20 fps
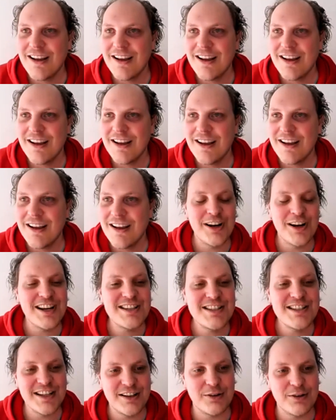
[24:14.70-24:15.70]
how do they
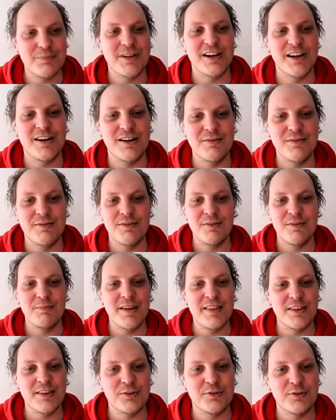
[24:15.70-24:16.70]
set up their
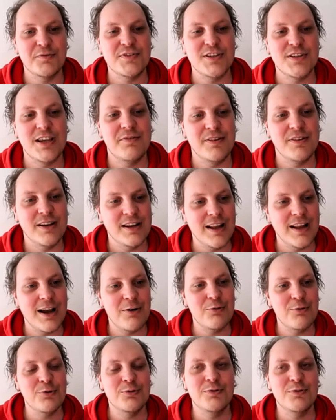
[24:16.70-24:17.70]
method of saving, and
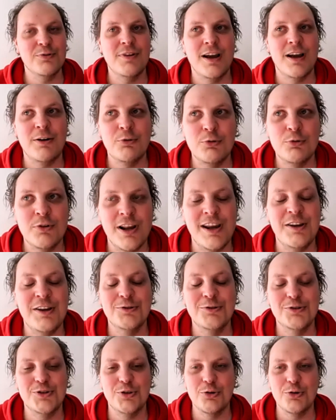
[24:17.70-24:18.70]
how do they
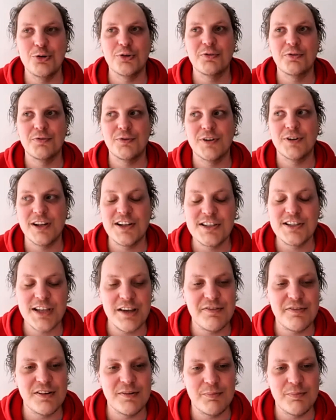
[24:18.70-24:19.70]
use Yolt for their
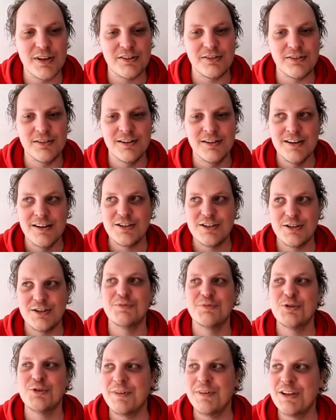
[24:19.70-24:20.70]
saving pattern? So I'm
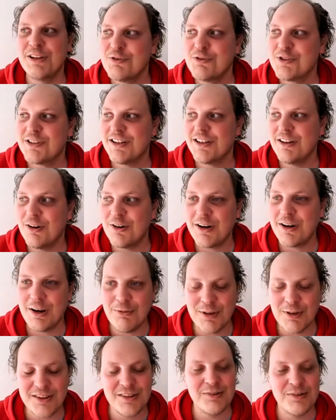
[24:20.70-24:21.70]
super interested in, okay,
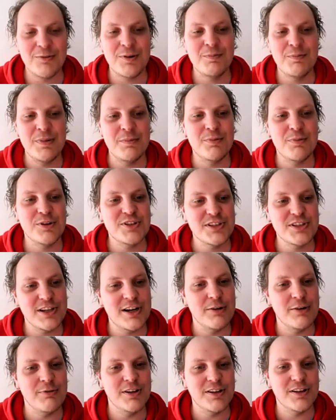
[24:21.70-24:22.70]
what people are
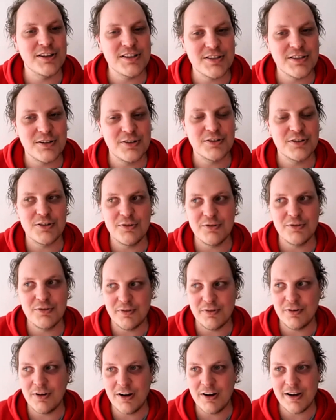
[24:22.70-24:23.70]
sharing with us also
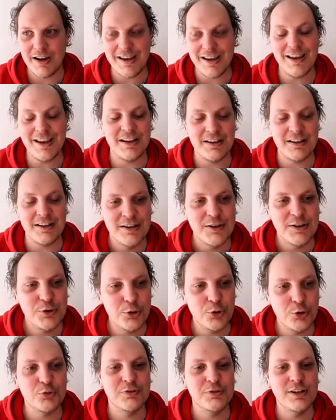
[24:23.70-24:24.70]
for, okay, yeah,
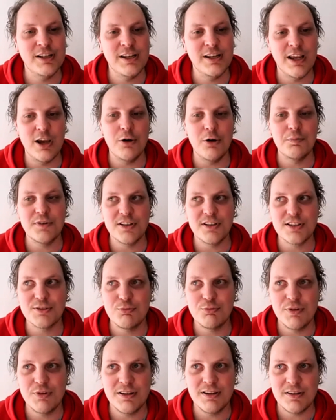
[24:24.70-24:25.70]
Yolt really helped
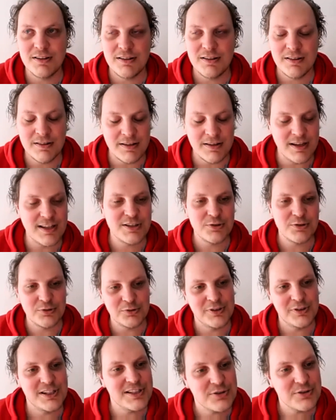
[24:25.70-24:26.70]
us with this
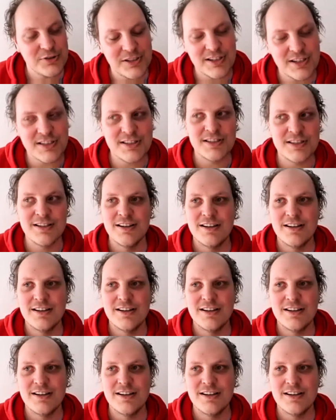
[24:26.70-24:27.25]
or this or this.